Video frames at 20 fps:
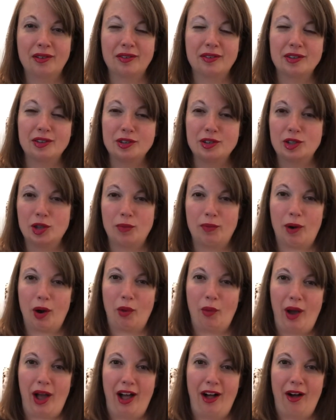super
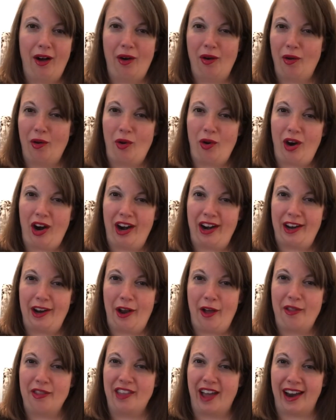well, or
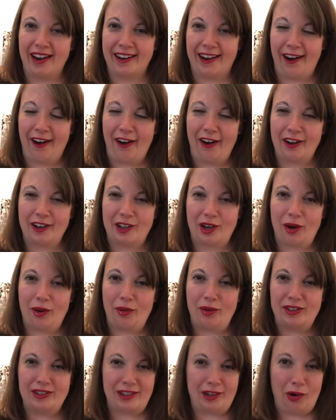that character
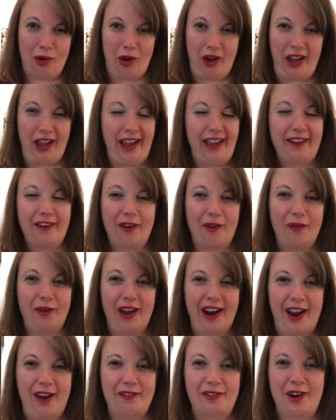was annoying or
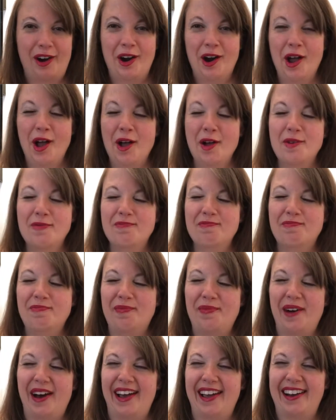whatever.
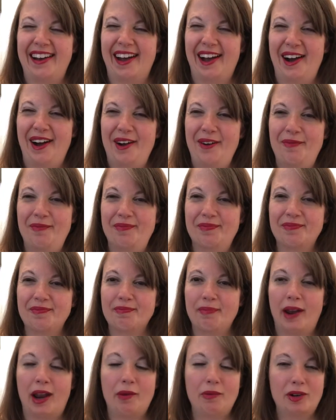But
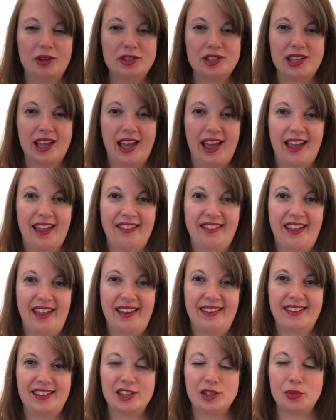I will say
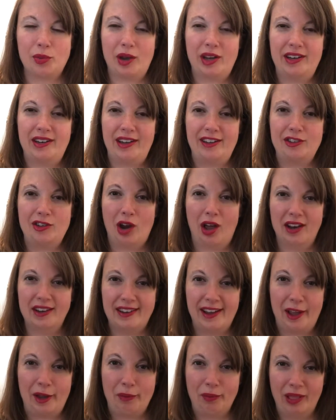that this one does not
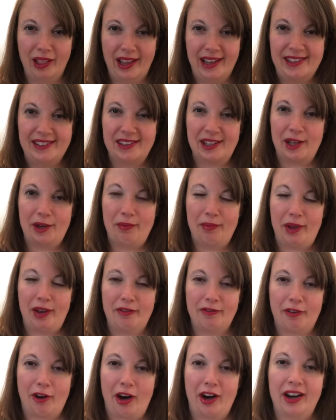take place in
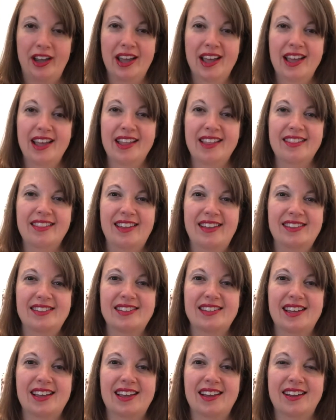Mitford.
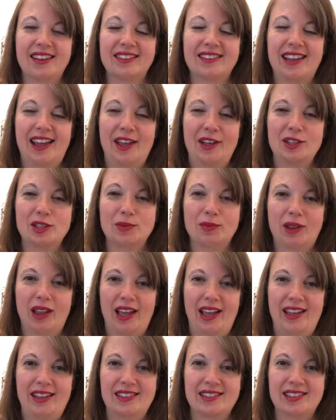This takes
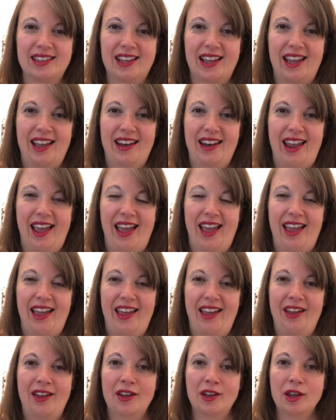place in
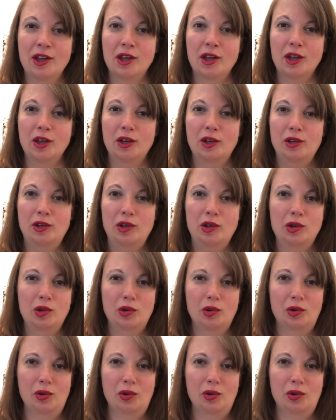a new